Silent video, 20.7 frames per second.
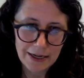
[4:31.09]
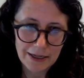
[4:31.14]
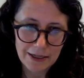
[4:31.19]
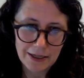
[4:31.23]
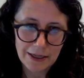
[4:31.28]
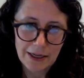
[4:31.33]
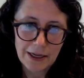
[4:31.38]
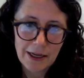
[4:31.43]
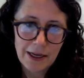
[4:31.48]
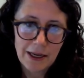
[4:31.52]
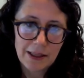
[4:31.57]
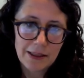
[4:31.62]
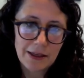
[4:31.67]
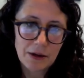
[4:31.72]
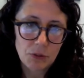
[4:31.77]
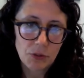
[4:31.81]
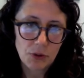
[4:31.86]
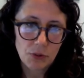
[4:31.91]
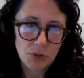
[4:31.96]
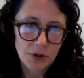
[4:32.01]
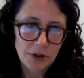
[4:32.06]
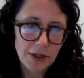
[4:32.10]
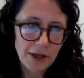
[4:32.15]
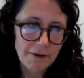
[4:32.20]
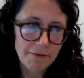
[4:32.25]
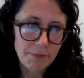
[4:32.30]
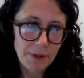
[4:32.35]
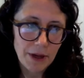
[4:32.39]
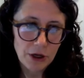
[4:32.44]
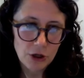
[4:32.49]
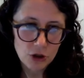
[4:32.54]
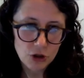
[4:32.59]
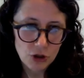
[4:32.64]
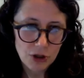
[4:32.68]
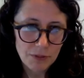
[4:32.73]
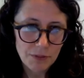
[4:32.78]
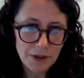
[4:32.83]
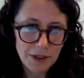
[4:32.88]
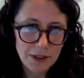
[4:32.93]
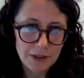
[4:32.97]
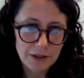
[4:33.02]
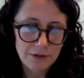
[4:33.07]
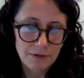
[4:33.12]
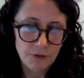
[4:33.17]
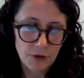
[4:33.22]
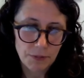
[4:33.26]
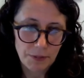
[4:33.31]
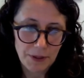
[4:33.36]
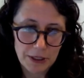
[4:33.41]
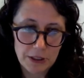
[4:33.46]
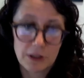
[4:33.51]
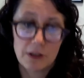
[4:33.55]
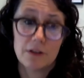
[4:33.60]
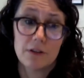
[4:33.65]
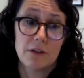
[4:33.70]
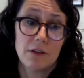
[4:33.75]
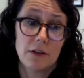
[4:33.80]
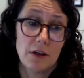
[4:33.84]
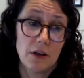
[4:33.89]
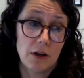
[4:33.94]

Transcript: and that we will have better treatments for patients,